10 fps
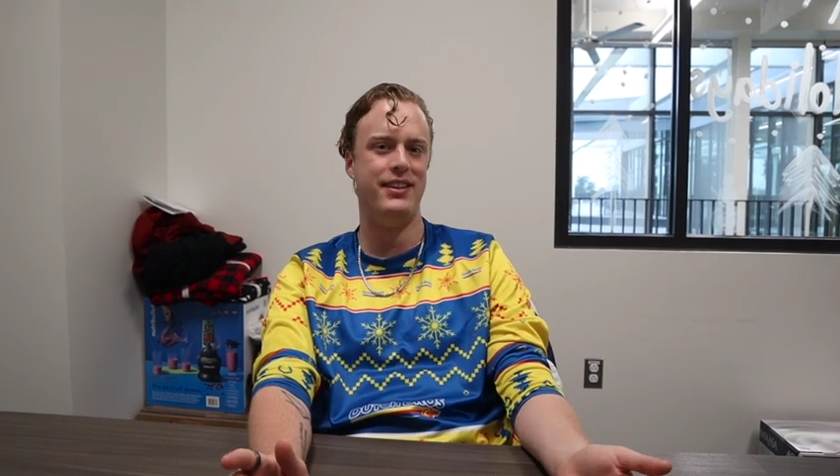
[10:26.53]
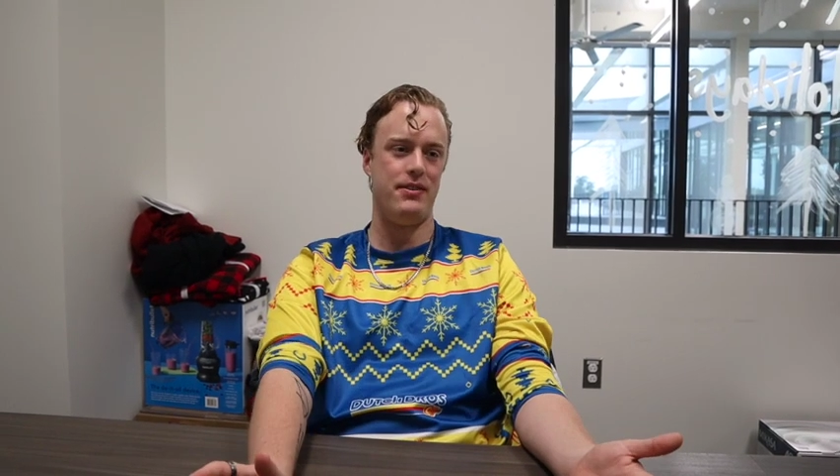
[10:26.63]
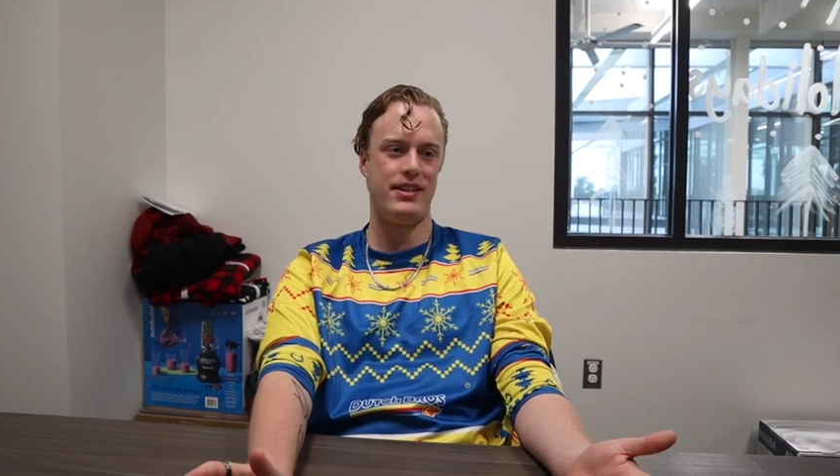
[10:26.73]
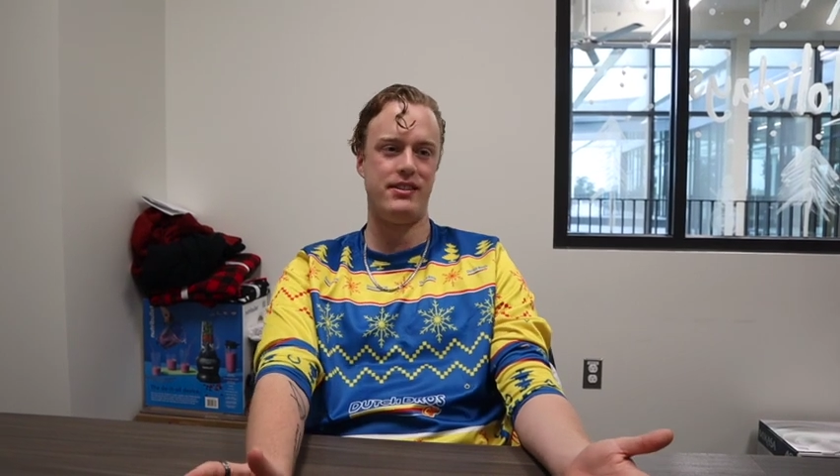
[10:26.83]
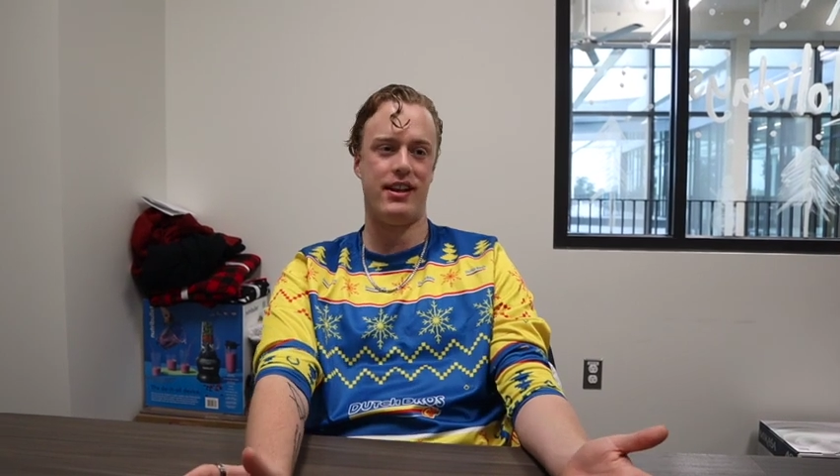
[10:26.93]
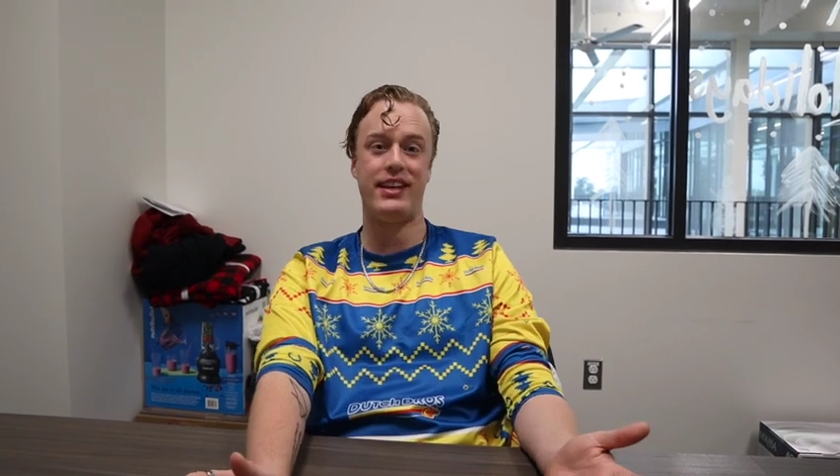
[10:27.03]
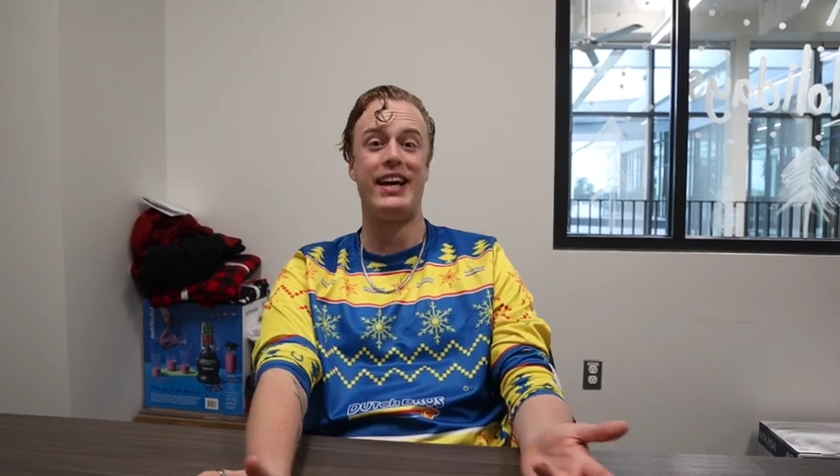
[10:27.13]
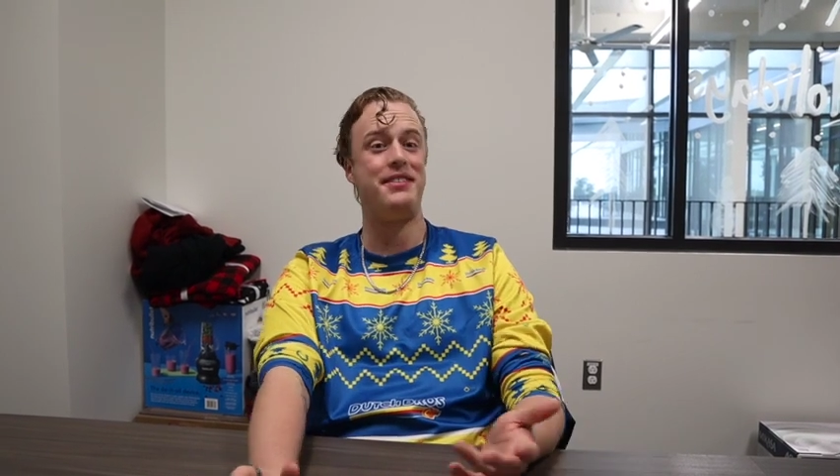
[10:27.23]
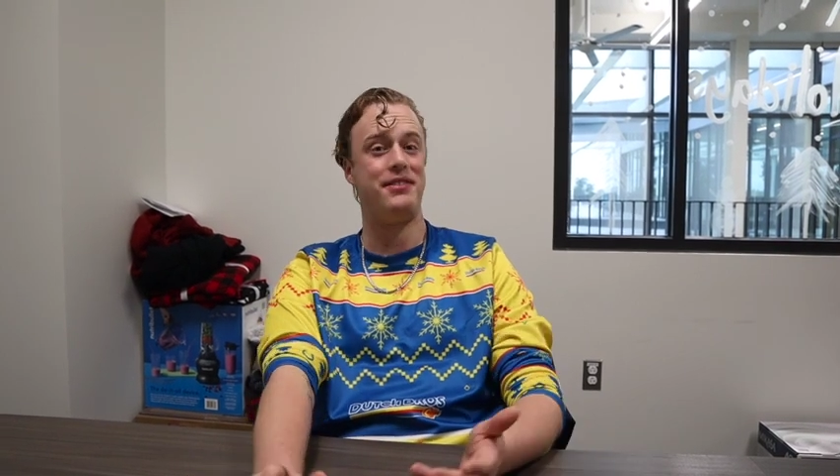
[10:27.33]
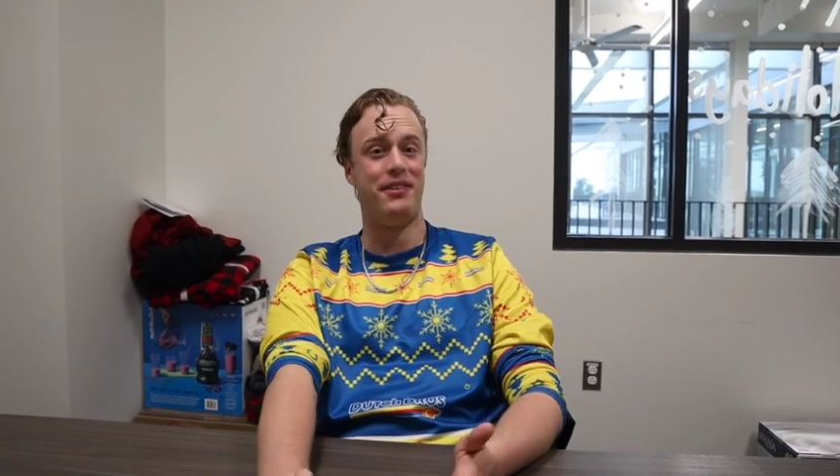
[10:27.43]
I know that's not the
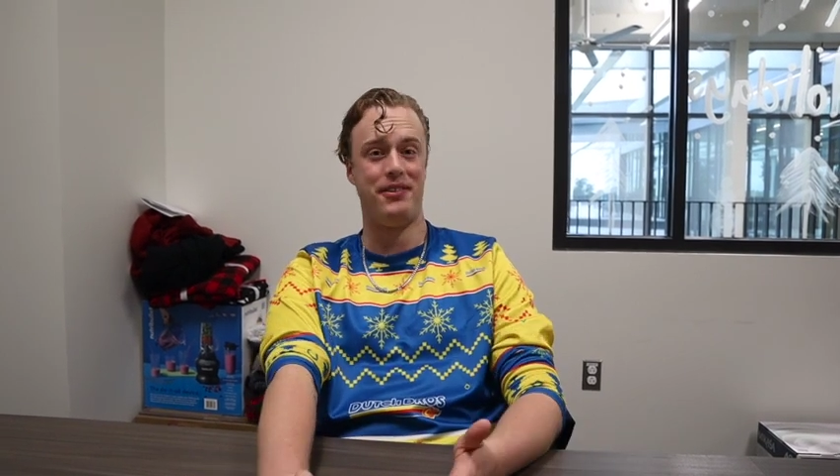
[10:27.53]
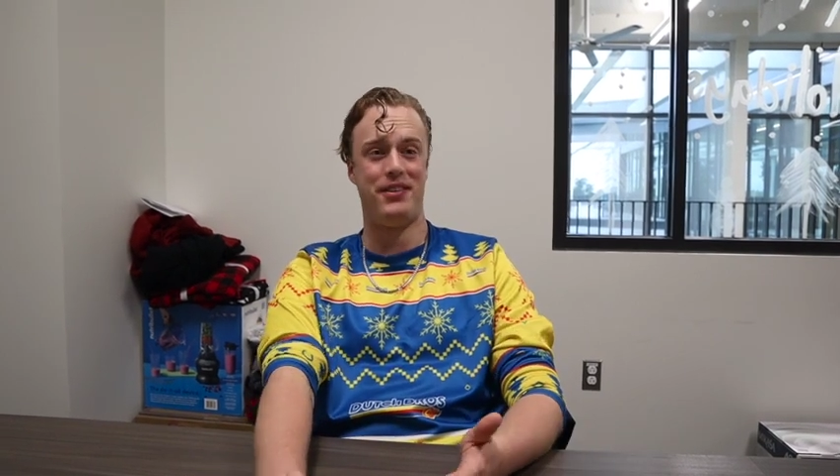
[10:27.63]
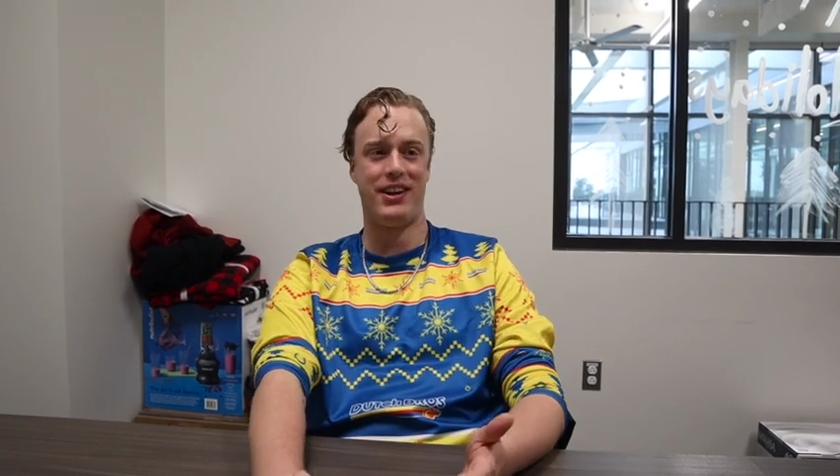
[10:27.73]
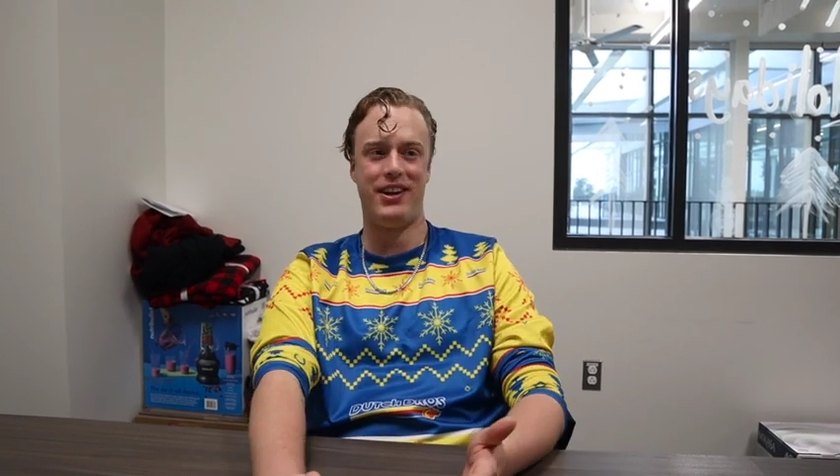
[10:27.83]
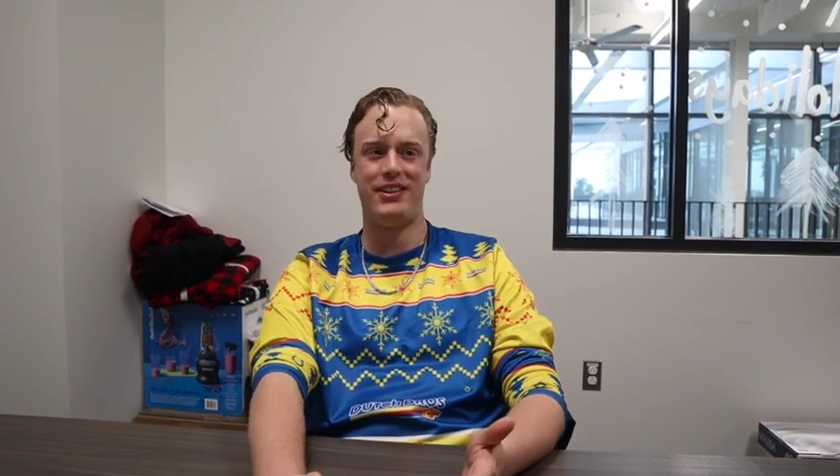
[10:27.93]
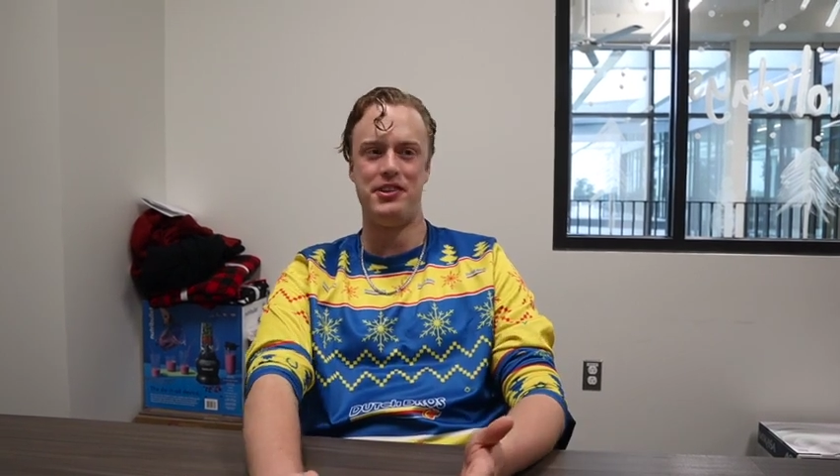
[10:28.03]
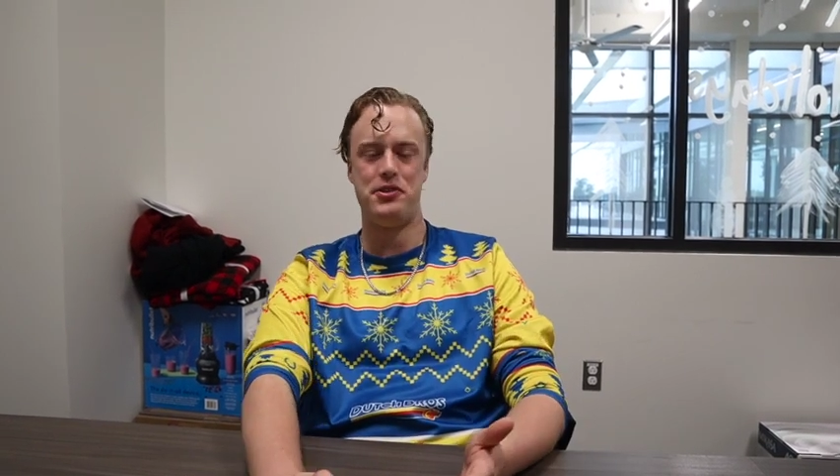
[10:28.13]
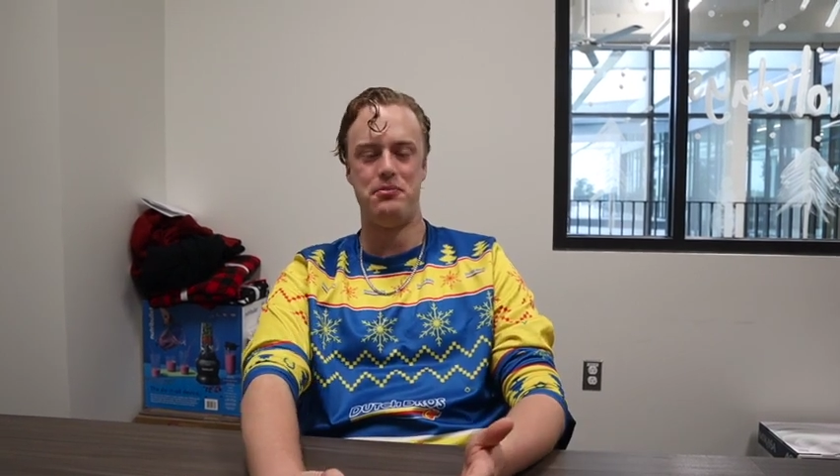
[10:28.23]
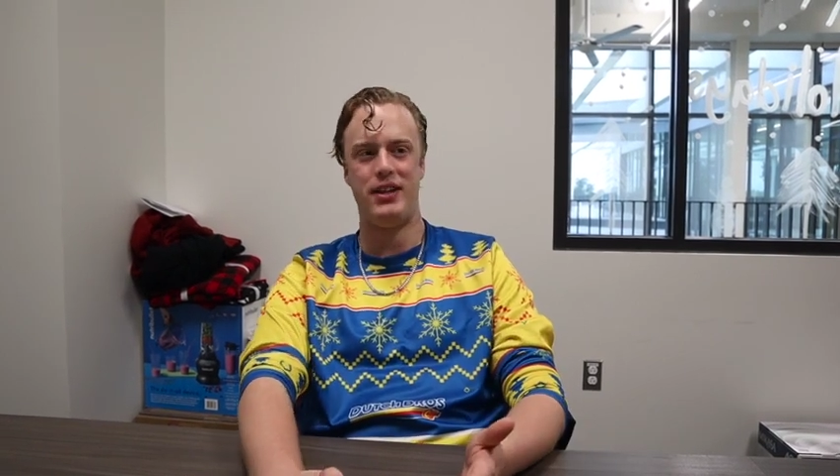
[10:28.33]
case for everyone in college,